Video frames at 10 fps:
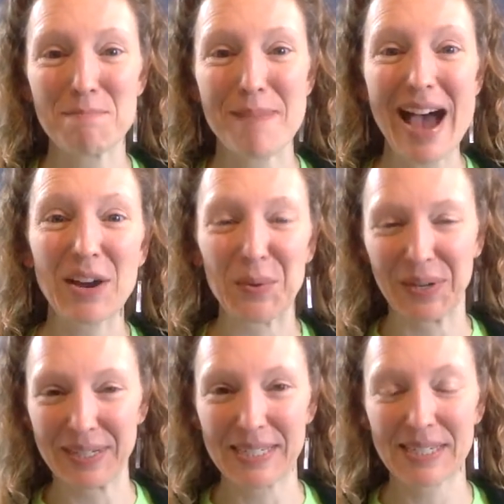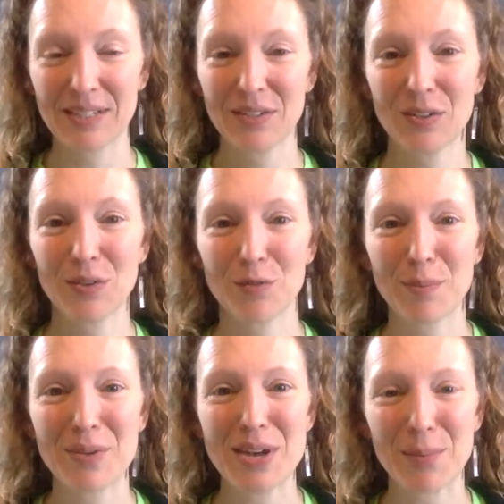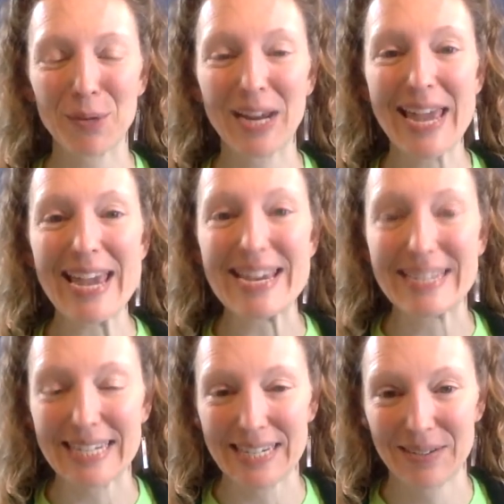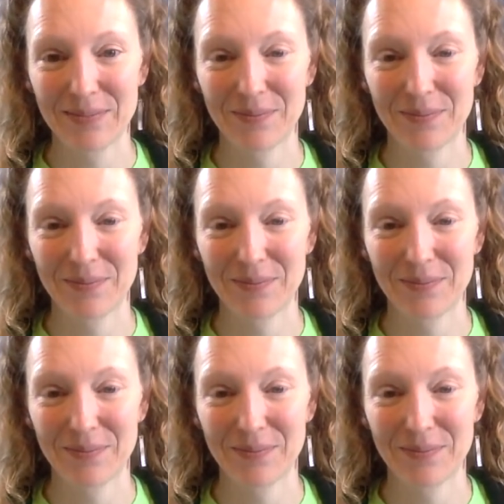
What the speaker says: backwards from the number 8.